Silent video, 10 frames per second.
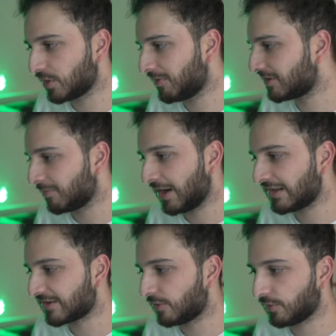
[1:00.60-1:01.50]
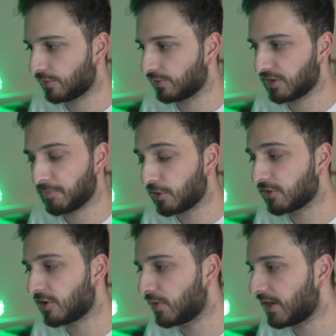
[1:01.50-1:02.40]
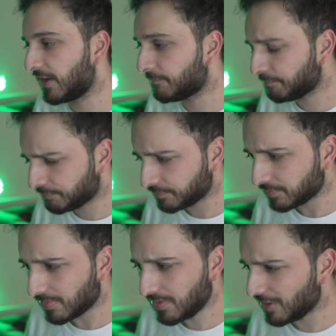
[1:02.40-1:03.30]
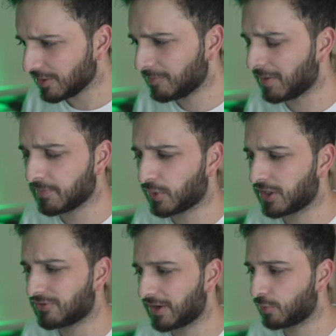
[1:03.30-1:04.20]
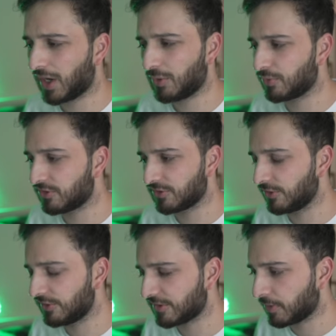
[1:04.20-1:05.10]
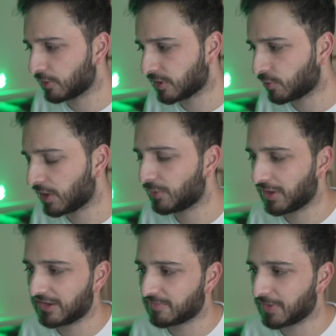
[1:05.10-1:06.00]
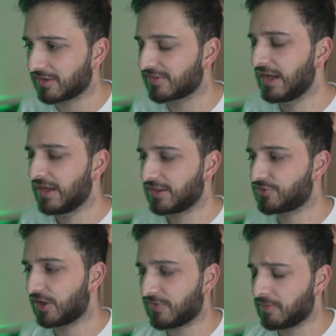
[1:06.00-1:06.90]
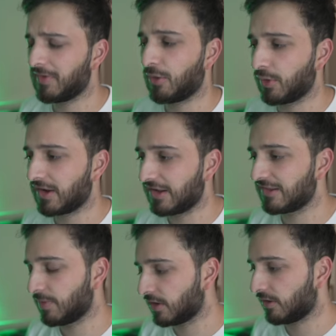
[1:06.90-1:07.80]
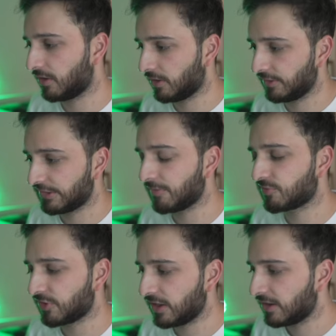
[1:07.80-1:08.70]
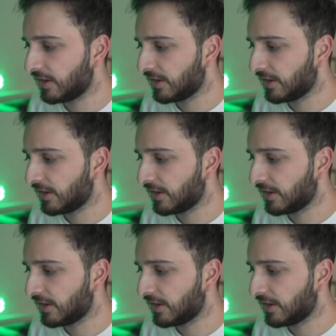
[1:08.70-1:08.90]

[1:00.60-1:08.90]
with MetaMask or the Polkadot wallet. You might be wondering, why would you use a Polkadot wallet? Well, it's because the Chainflip network is built on Substrate,